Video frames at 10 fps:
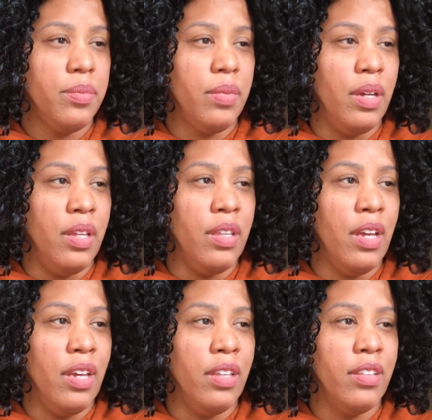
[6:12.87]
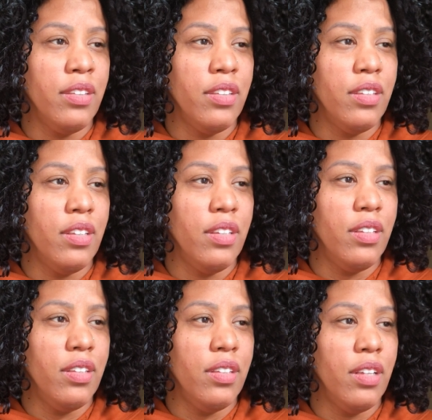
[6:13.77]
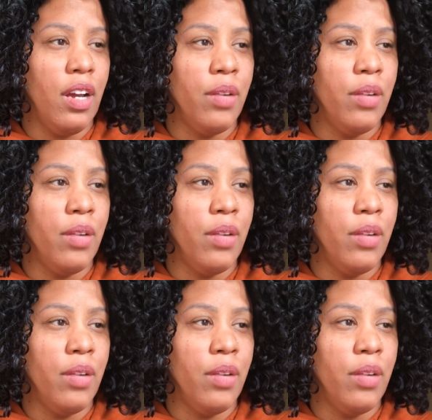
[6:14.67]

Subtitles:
And I